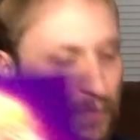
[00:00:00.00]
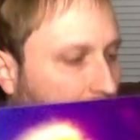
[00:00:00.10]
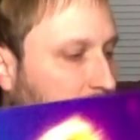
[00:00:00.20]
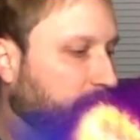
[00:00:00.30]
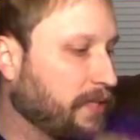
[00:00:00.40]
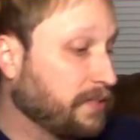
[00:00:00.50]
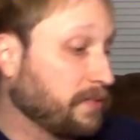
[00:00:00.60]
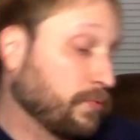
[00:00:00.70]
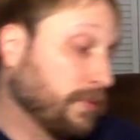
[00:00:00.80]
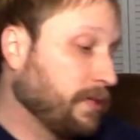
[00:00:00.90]
That's that's
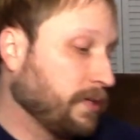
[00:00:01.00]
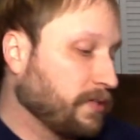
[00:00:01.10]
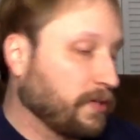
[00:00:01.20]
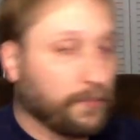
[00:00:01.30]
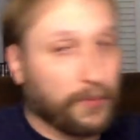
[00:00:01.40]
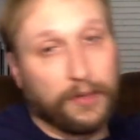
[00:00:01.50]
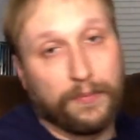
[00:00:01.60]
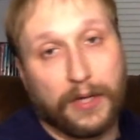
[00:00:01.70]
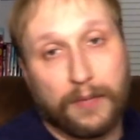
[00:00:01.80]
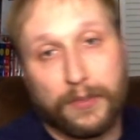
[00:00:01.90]
a really nice art print
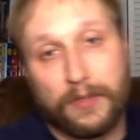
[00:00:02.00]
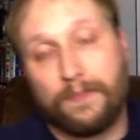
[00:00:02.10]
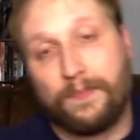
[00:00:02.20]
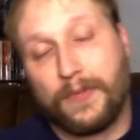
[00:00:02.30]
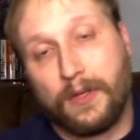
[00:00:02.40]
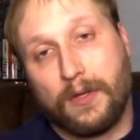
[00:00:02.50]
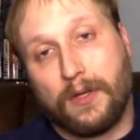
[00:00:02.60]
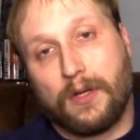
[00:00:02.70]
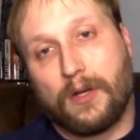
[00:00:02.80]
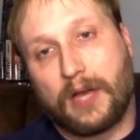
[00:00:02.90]
in my opinion.
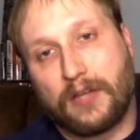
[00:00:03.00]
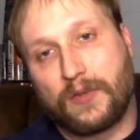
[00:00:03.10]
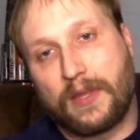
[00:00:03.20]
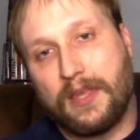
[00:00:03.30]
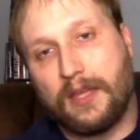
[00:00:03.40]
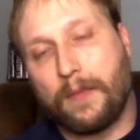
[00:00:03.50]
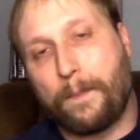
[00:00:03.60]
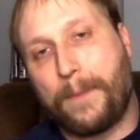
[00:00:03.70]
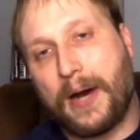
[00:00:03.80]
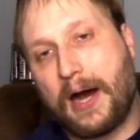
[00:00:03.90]
Okay, so I think the
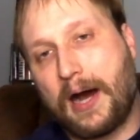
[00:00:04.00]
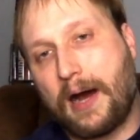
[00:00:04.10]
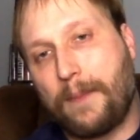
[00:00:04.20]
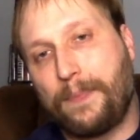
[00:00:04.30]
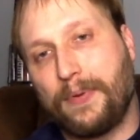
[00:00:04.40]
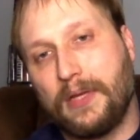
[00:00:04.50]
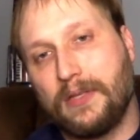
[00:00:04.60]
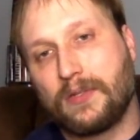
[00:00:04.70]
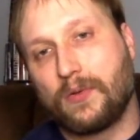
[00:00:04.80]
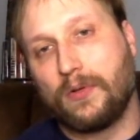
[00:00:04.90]
pop
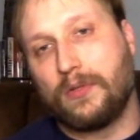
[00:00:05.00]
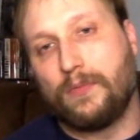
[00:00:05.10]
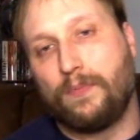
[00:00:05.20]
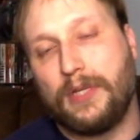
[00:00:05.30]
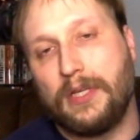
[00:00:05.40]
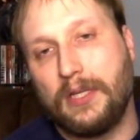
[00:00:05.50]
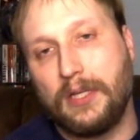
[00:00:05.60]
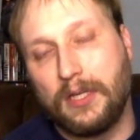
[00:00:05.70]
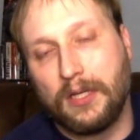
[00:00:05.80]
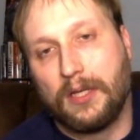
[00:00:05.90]
is going to
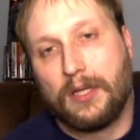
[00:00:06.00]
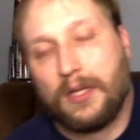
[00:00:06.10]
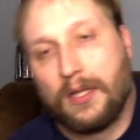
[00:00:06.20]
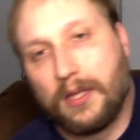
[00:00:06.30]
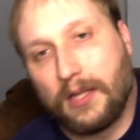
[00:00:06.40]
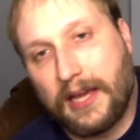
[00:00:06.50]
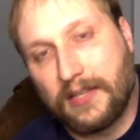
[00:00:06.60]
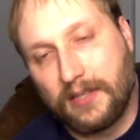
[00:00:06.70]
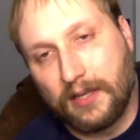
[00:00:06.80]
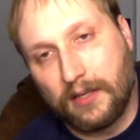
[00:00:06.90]
be the
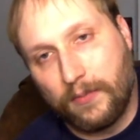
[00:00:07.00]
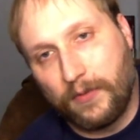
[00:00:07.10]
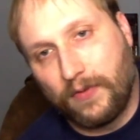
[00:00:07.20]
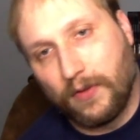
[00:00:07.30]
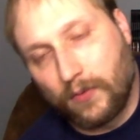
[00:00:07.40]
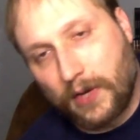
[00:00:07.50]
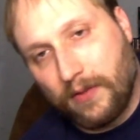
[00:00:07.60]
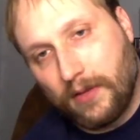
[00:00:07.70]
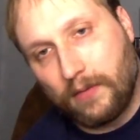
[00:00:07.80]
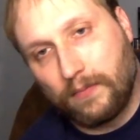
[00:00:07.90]
last thing. Let me feel
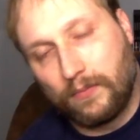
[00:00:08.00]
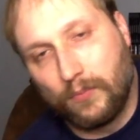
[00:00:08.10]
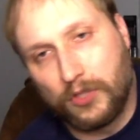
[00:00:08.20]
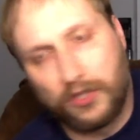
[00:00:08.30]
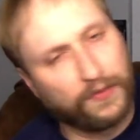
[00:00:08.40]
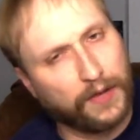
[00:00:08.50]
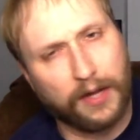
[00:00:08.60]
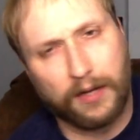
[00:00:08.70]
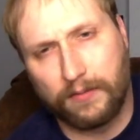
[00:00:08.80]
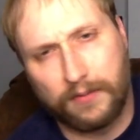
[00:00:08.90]
around though, which is fine.
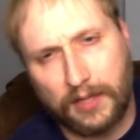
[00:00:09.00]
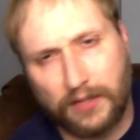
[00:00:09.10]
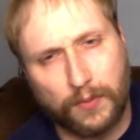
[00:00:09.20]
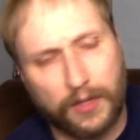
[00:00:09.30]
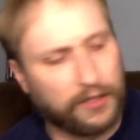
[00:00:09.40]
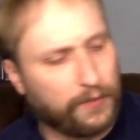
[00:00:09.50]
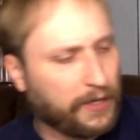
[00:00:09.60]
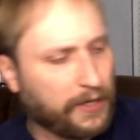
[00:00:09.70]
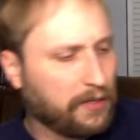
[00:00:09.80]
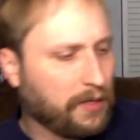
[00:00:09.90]
that's what I
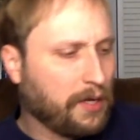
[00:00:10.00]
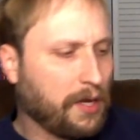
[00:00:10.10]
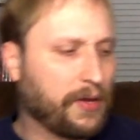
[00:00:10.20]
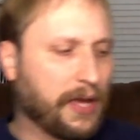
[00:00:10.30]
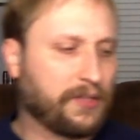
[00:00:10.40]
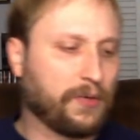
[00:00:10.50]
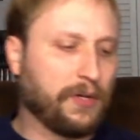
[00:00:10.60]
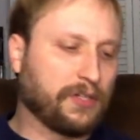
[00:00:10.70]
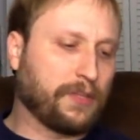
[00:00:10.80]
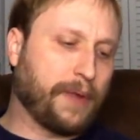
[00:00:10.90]
expect. Okay, so
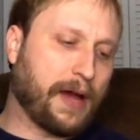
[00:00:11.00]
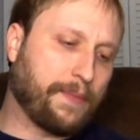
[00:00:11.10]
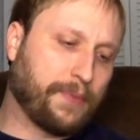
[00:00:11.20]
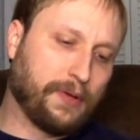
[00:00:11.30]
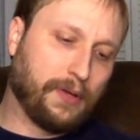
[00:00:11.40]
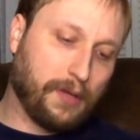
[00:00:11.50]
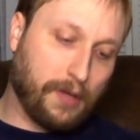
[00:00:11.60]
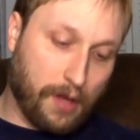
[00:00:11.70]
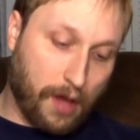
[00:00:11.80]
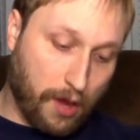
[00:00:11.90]
here's the pop.
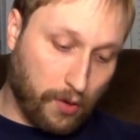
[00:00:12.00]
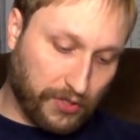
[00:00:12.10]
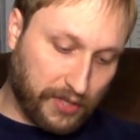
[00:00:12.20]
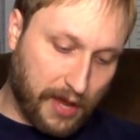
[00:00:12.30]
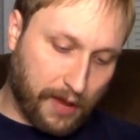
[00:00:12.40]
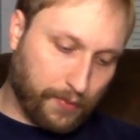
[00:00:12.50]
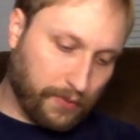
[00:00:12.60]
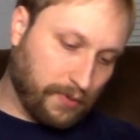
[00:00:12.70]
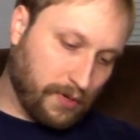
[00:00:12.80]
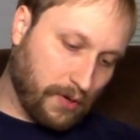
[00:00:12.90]
Oh, snap.
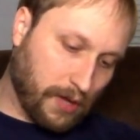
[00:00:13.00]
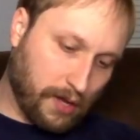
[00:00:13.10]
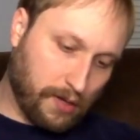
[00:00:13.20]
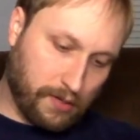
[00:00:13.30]
Okay.